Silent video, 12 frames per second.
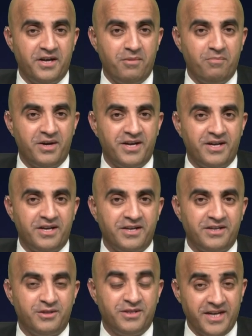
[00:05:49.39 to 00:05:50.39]
number
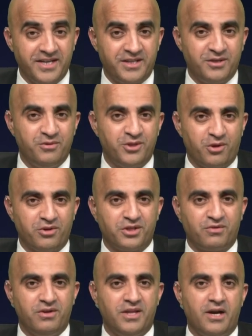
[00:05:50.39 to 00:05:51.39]
to send it to is on the
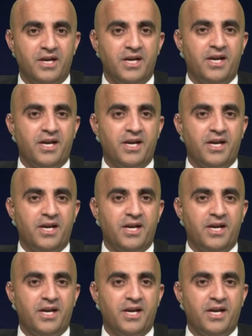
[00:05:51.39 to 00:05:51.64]
screen there.